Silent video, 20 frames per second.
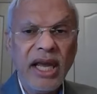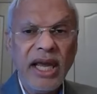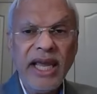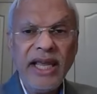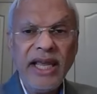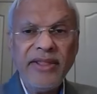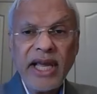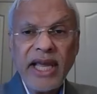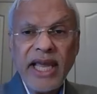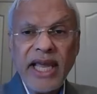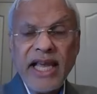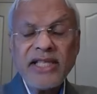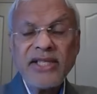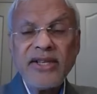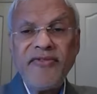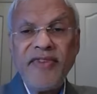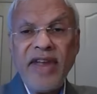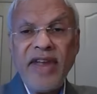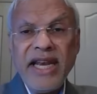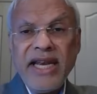In the case
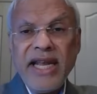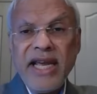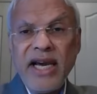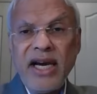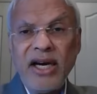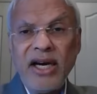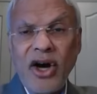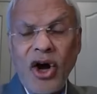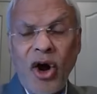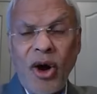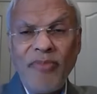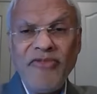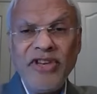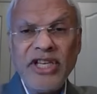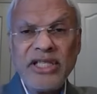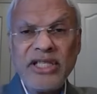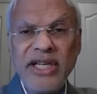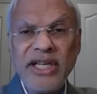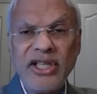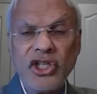of India,
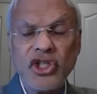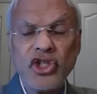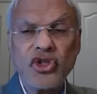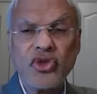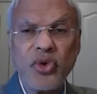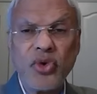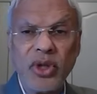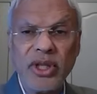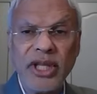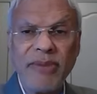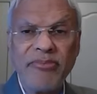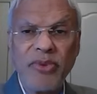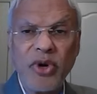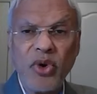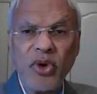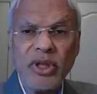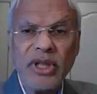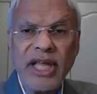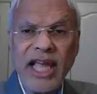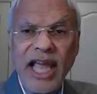obviously the straw that
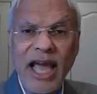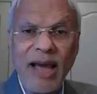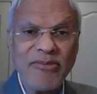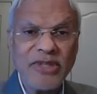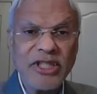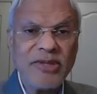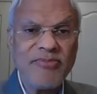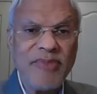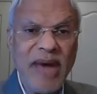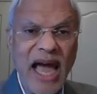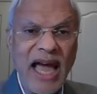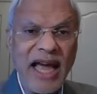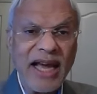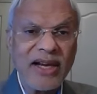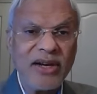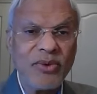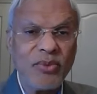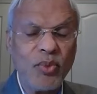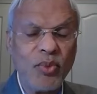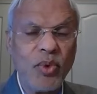broke the camel's
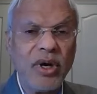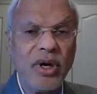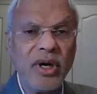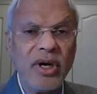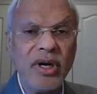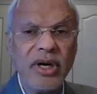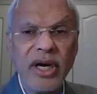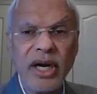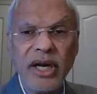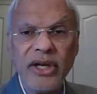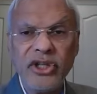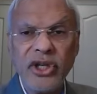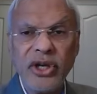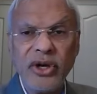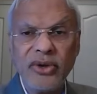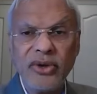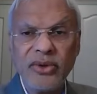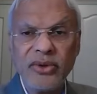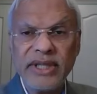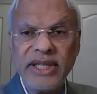back were,
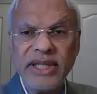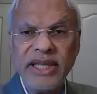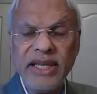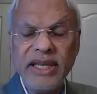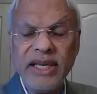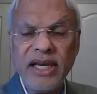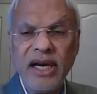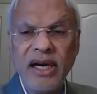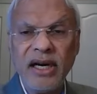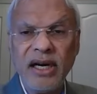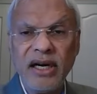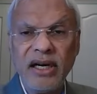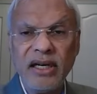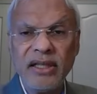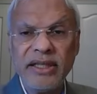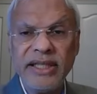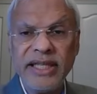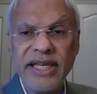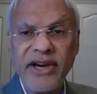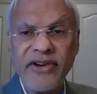
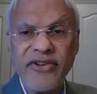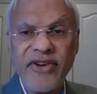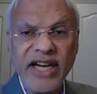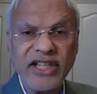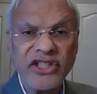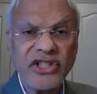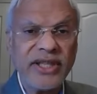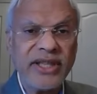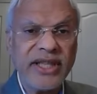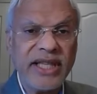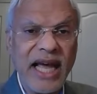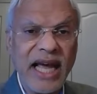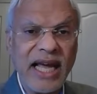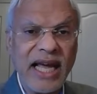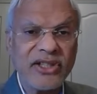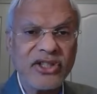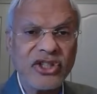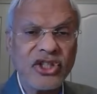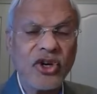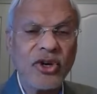the aggression
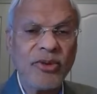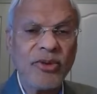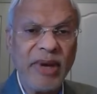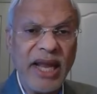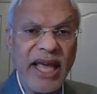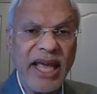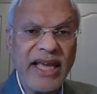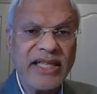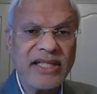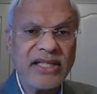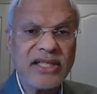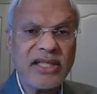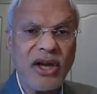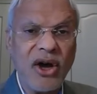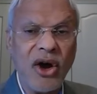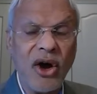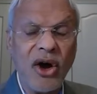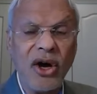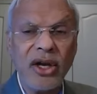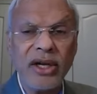that took place
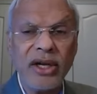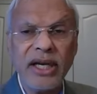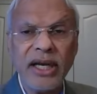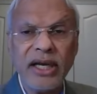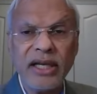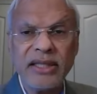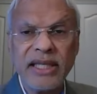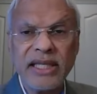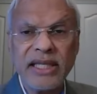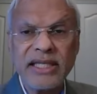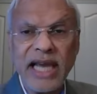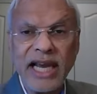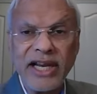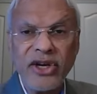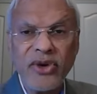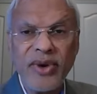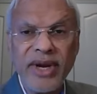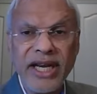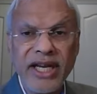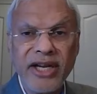on the
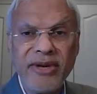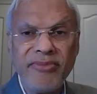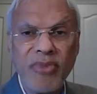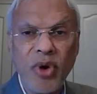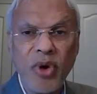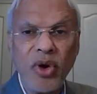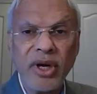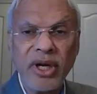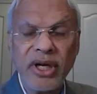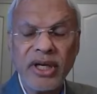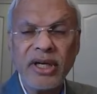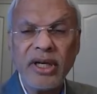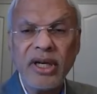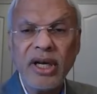Sino-Indian border,